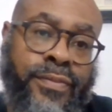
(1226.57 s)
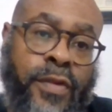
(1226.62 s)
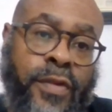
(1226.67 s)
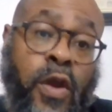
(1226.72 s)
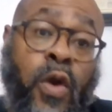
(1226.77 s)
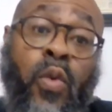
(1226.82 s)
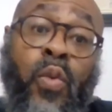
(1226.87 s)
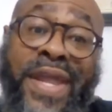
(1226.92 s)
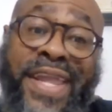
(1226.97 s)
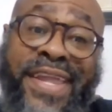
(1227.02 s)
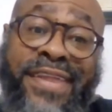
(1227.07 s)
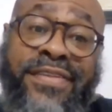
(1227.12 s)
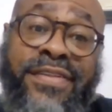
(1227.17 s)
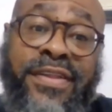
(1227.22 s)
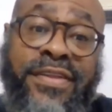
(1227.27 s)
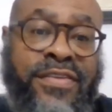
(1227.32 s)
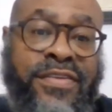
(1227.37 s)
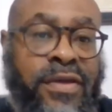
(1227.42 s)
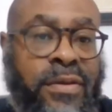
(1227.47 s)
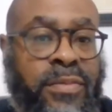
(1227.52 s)
a
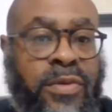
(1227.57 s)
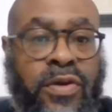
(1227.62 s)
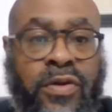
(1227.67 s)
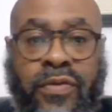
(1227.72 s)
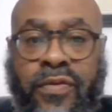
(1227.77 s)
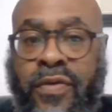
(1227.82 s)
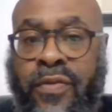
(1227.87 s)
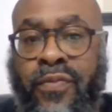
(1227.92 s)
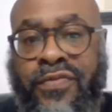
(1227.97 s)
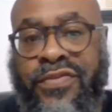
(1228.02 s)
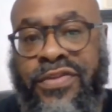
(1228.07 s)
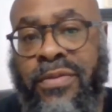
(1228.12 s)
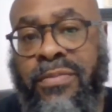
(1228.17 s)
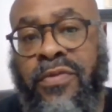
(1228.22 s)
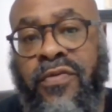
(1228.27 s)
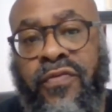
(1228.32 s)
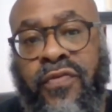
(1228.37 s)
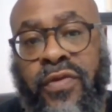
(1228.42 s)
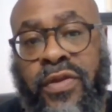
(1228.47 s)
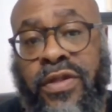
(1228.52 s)
wasted summer, a summer
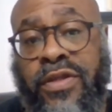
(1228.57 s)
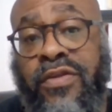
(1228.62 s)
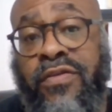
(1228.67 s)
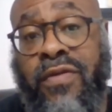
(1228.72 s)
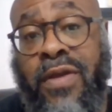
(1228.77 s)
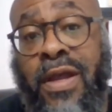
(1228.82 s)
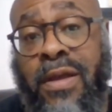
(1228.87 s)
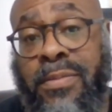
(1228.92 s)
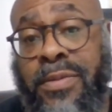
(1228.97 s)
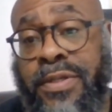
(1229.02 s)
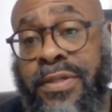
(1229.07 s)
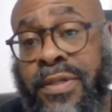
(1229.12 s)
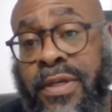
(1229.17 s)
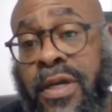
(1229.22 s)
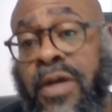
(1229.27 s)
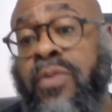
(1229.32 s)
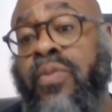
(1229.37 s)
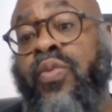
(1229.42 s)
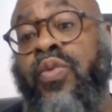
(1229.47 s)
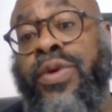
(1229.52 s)
full of drama,
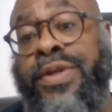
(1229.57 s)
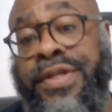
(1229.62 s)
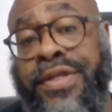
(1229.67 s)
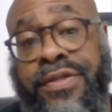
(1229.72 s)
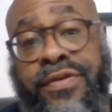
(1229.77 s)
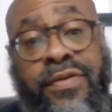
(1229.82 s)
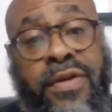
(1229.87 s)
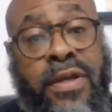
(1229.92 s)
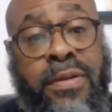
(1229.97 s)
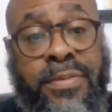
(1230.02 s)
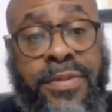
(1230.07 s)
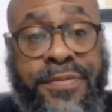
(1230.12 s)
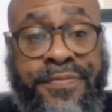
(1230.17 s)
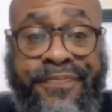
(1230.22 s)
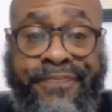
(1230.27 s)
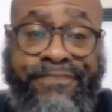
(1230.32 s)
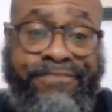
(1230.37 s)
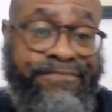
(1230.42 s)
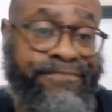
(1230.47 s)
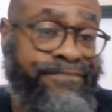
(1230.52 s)
unwanted drama,
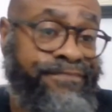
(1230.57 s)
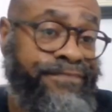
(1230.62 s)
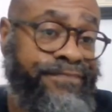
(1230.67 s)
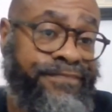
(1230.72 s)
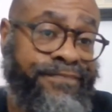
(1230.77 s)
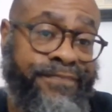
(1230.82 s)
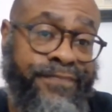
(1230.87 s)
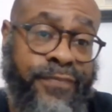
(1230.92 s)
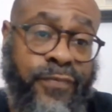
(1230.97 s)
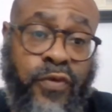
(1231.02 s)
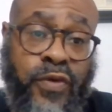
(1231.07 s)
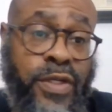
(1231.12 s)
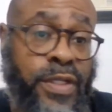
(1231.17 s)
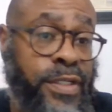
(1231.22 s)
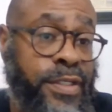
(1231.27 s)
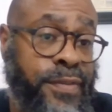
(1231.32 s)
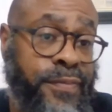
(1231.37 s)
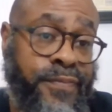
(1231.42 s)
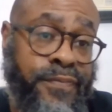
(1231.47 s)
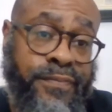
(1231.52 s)

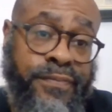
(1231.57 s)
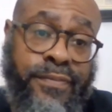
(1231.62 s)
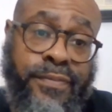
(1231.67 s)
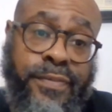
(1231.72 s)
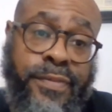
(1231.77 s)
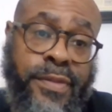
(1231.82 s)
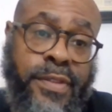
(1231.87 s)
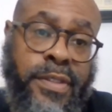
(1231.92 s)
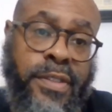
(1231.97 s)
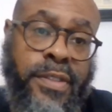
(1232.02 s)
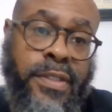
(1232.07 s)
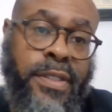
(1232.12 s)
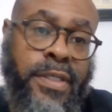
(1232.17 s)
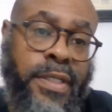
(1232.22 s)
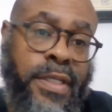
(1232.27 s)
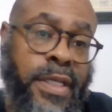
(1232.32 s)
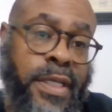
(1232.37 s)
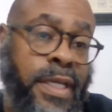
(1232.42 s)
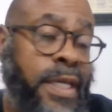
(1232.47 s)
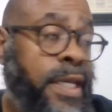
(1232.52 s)
really.
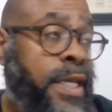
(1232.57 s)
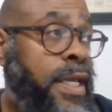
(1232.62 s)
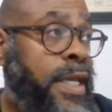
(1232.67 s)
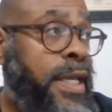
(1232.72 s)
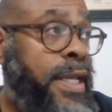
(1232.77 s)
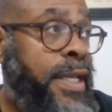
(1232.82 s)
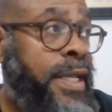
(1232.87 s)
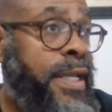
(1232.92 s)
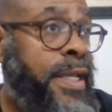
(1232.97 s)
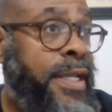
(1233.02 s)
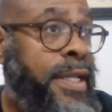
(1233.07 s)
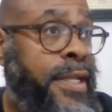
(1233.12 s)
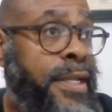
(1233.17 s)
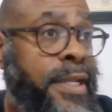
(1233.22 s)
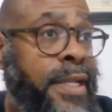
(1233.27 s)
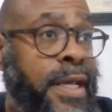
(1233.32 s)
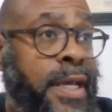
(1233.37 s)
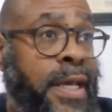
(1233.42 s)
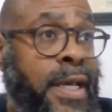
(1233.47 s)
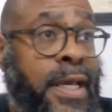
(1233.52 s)

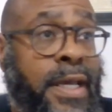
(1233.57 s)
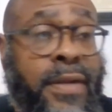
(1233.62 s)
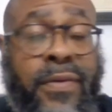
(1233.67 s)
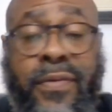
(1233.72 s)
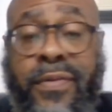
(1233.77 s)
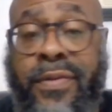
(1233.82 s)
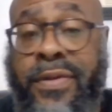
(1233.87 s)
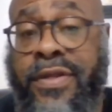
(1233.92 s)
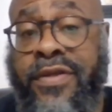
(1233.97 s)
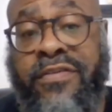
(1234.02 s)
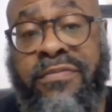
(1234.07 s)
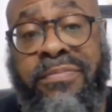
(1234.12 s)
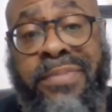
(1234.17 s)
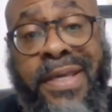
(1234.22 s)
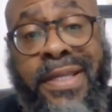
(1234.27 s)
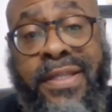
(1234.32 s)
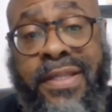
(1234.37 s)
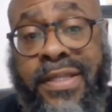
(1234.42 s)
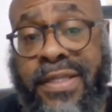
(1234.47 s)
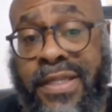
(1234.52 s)
And I don't
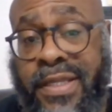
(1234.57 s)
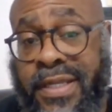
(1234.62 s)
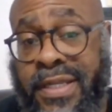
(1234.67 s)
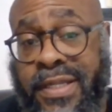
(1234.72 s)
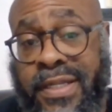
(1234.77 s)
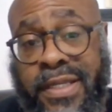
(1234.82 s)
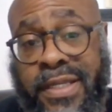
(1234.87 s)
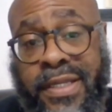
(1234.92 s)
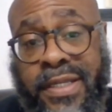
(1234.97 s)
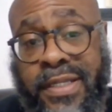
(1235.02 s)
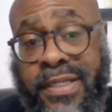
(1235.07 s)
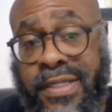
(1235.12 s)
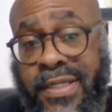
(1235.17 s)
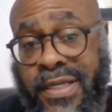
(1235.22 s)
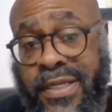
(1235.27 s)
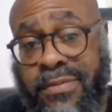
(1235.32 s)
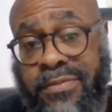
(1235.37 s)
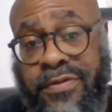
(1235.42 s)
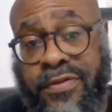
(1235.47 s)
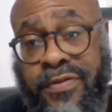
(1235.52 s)
expect it to end
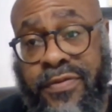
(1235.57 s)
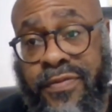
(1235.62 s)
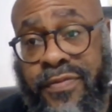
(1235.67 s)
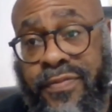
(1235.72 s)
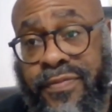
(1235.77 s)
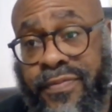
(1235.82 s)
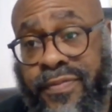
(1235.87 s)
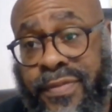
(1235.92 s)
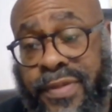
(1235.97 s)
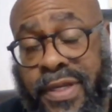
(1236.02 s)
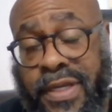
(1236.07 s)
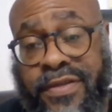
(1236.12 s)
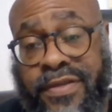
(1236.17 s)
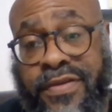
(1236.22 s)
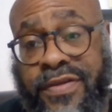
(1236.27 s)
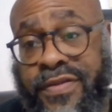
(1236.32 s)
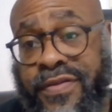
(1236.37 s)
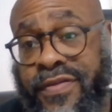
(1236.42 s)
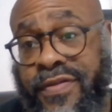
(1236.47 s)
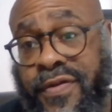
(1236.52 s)
anytime soon. I
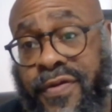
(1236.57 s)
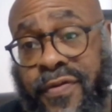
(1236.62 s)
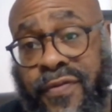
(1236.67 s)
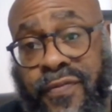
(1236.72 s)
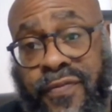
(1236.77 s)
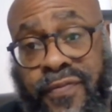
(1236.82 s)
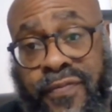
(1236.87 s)
just don't.